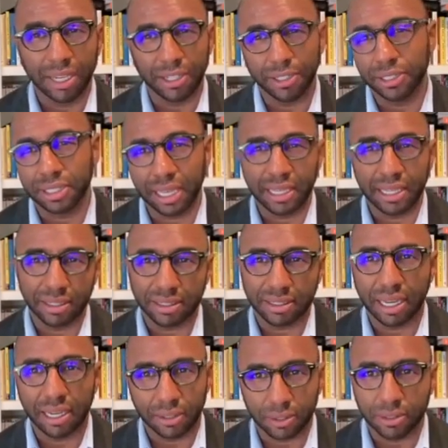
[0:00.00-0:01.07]
i understand the
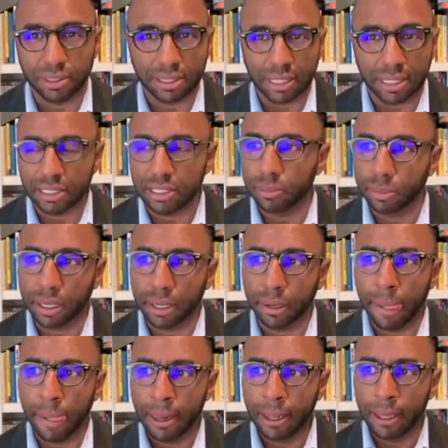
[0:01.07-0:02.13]
technical distinction but
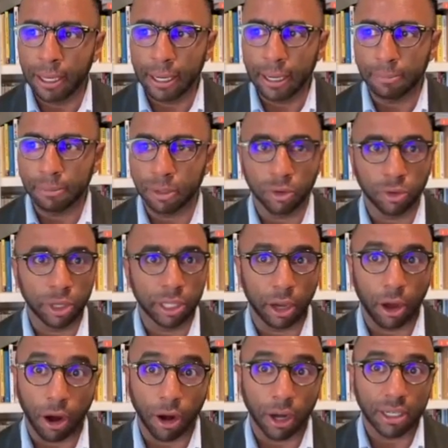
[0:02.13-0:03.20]
um, they're really
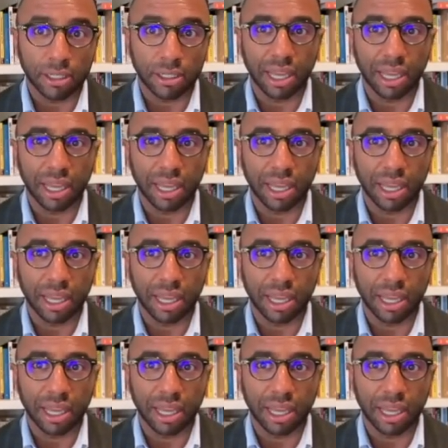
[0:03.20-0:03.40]
hard